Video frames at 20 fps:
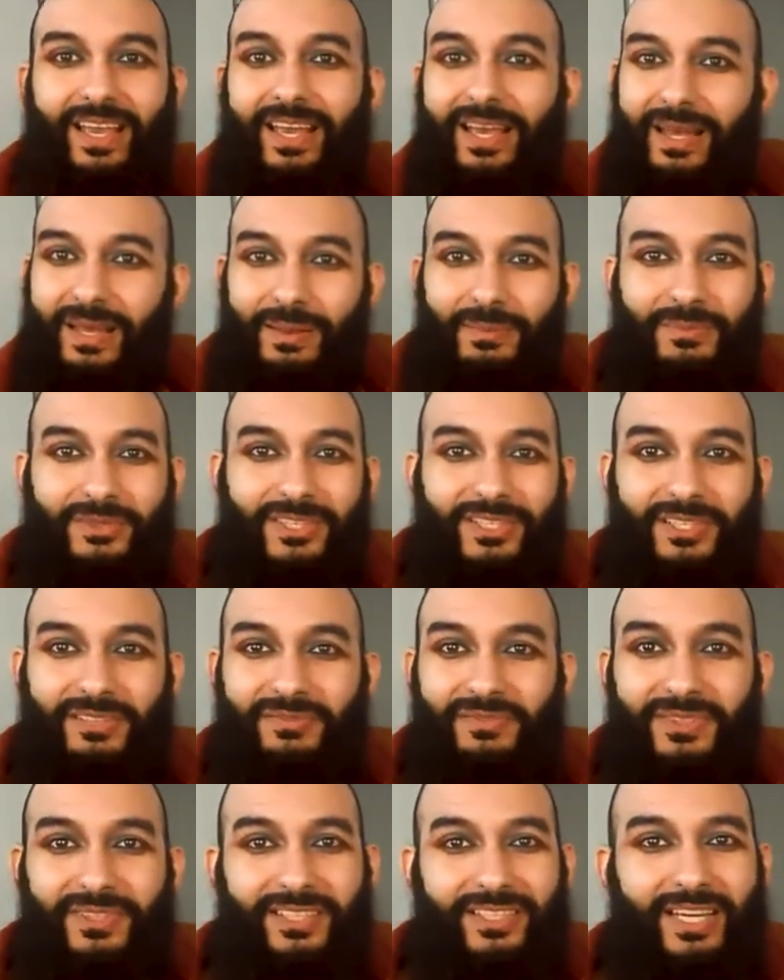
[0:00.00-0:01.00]
am gonna
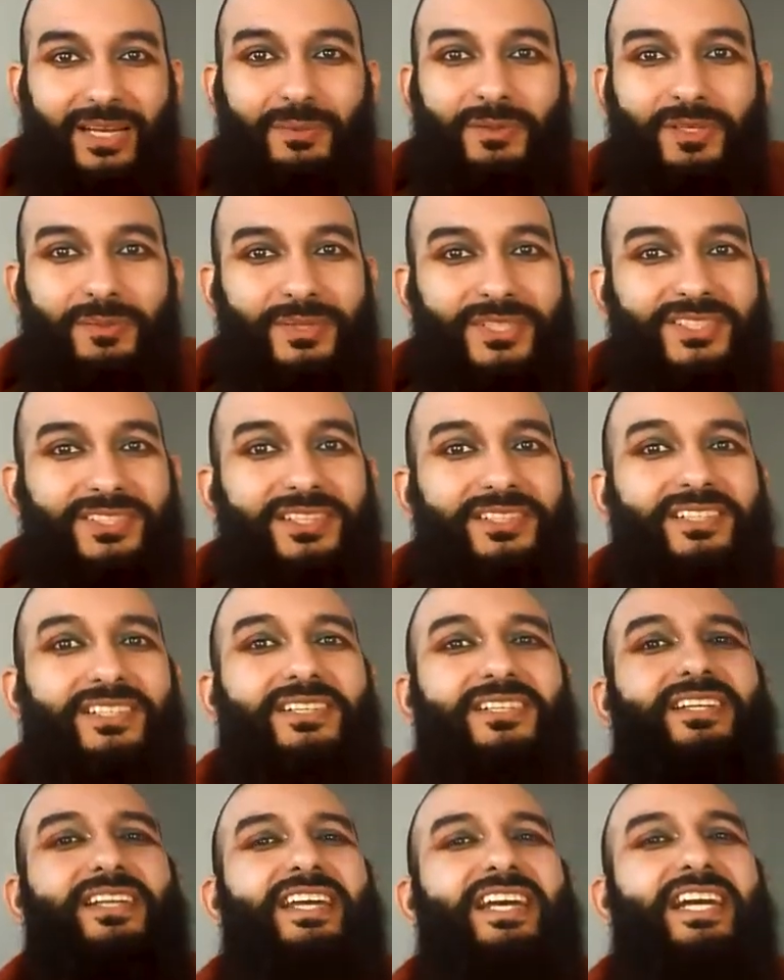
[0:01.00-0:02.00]
feel like I'm gonna be stunting
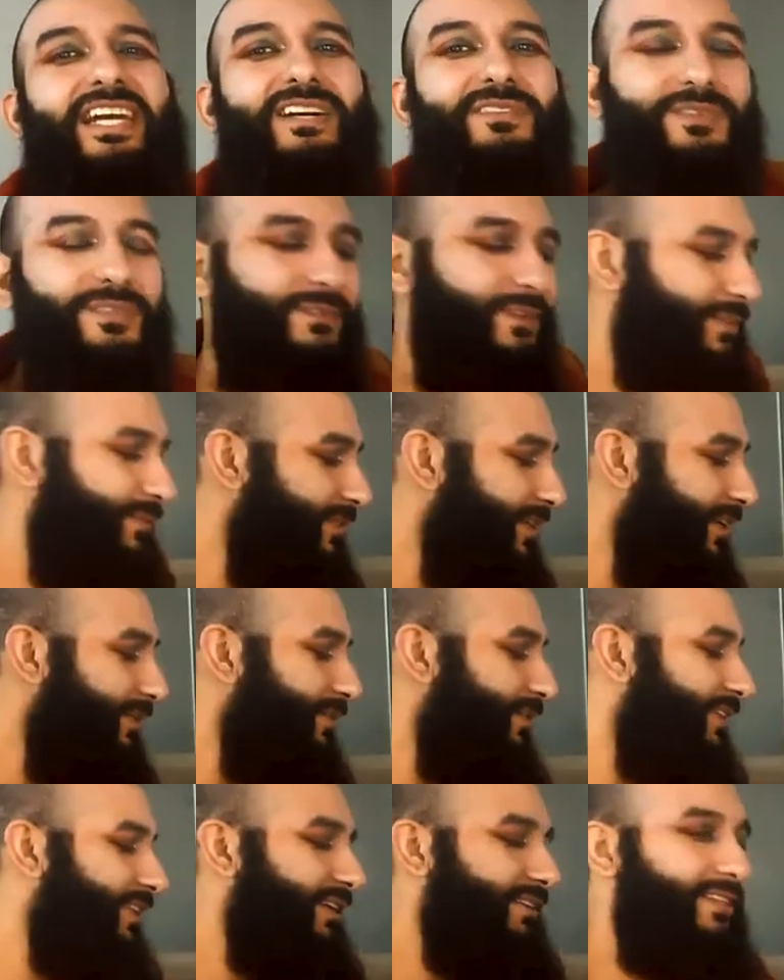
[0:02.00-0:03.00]
on everyone when I
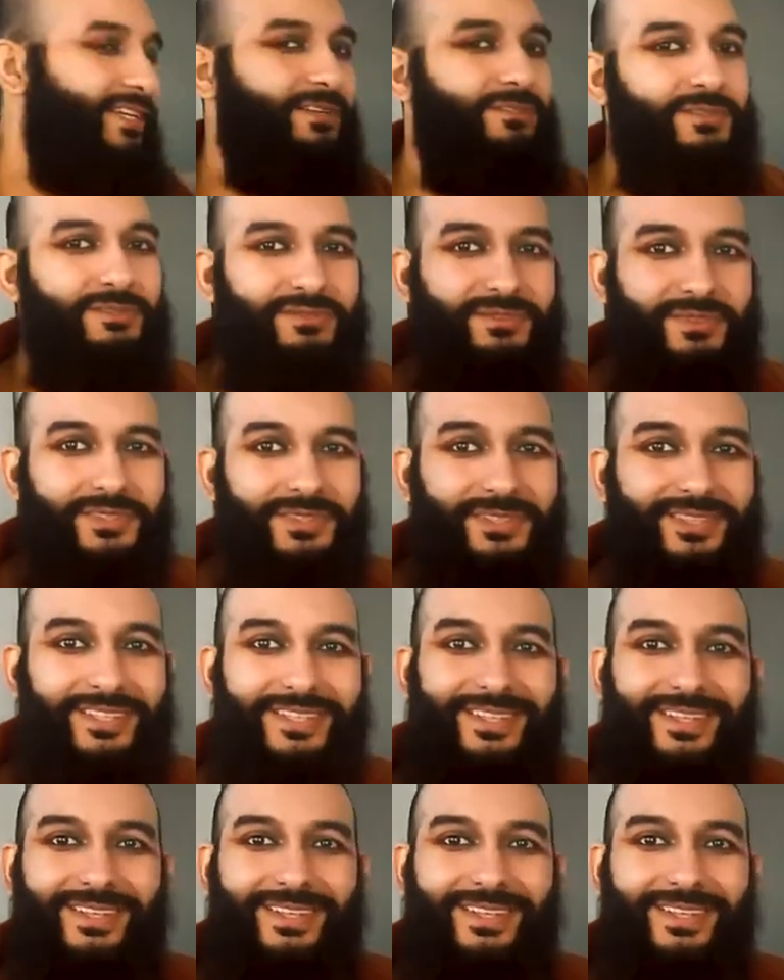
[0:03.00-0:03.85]
roll out there with Ford.